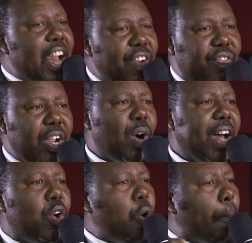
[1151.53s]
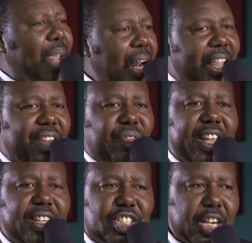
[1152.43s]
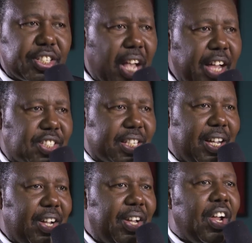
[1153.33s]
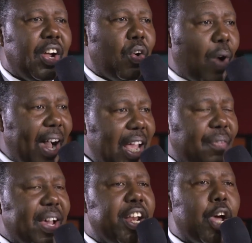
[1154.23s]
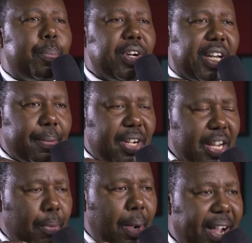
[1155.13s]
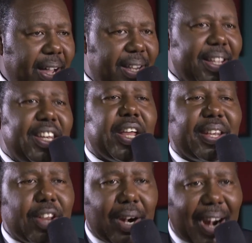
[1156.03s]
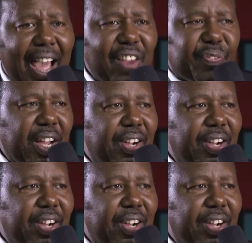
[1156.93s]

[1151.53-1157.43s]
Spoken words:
Everyone who believes in Jesus, whatever the moment in their life,